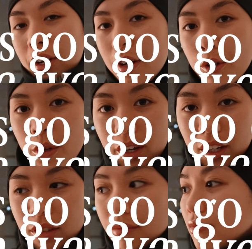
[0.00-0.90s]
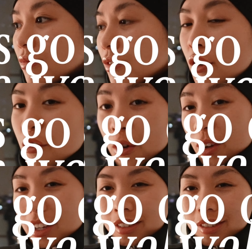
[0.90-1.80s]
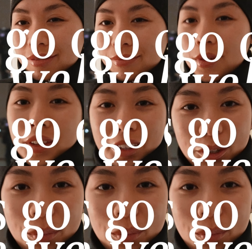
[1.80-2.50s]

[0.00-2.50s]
here so I can focus on the little